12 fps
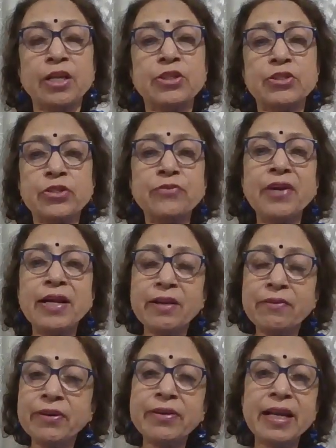So,
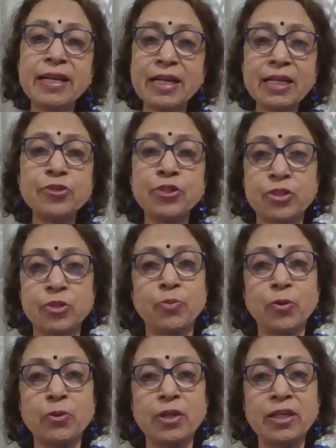wherever English is
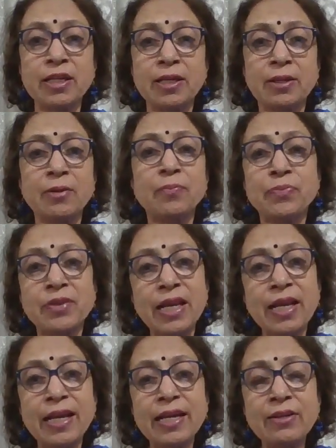spoken,
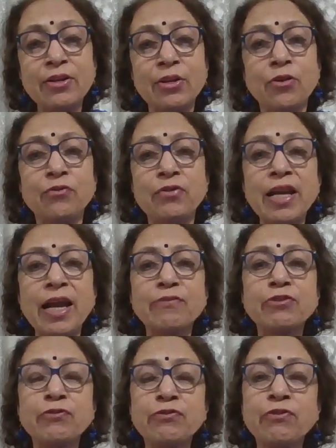there we
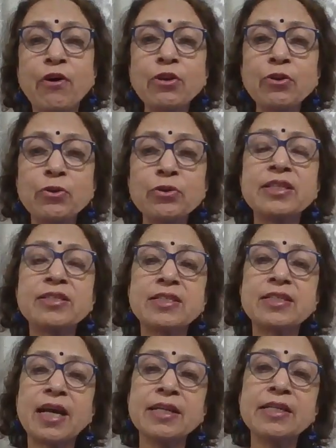have to follow the
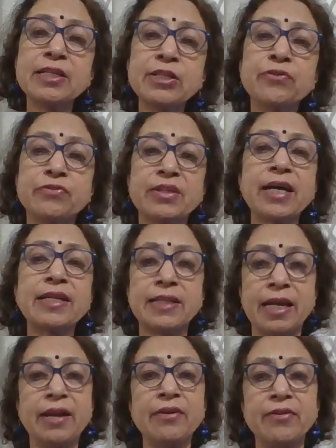standard of that
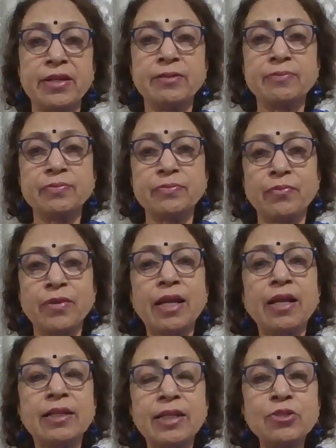area.
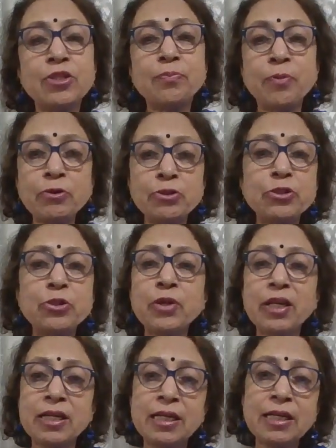Now, suppose you
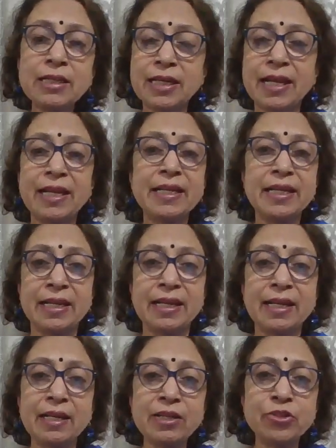learn Indian
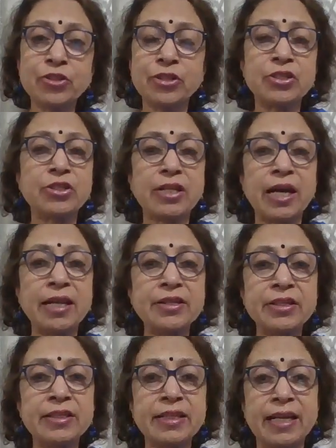English, the
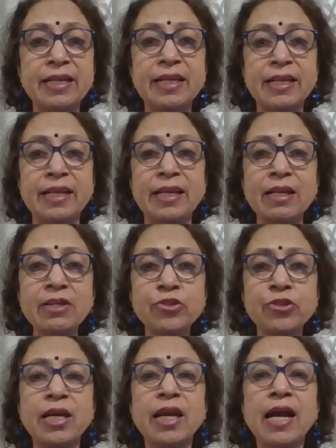standard Indian
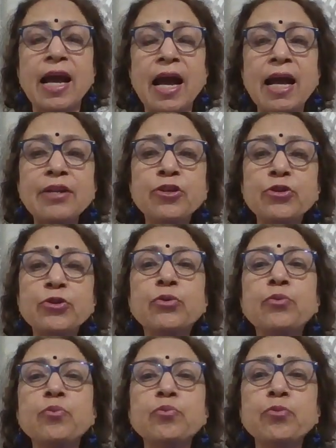English, and
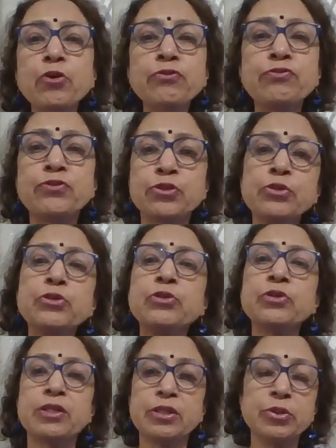you move to
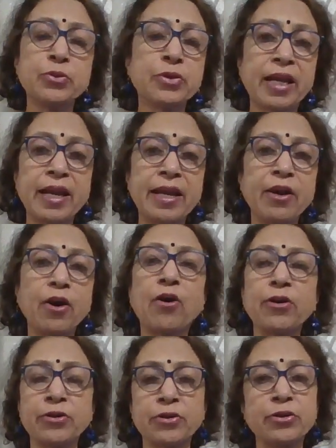UK
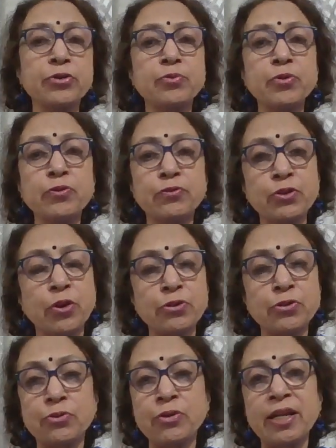or you move to
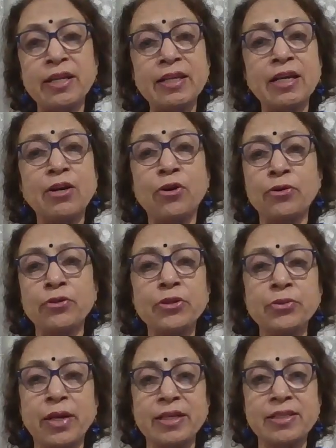Australia or
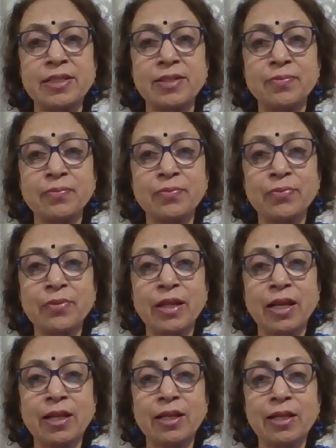US.
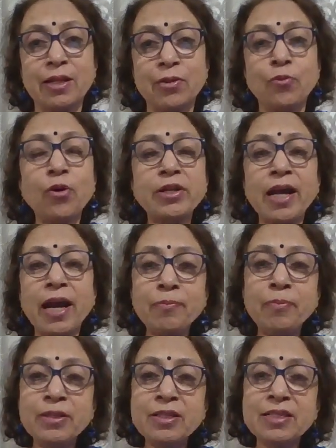What
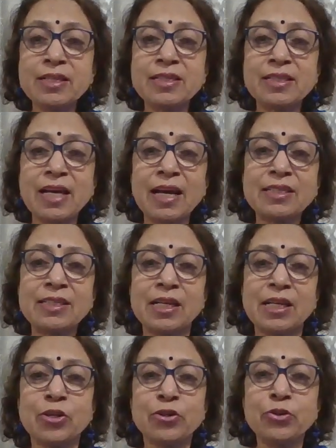happens is that
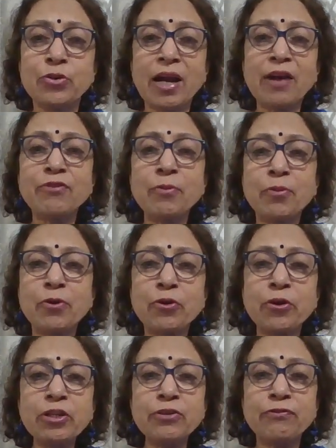you have a
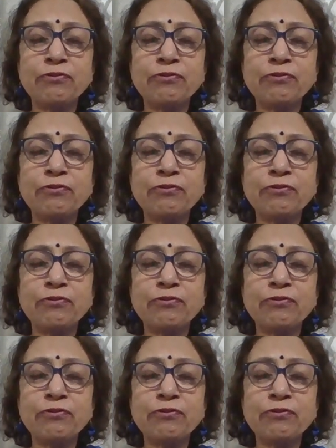good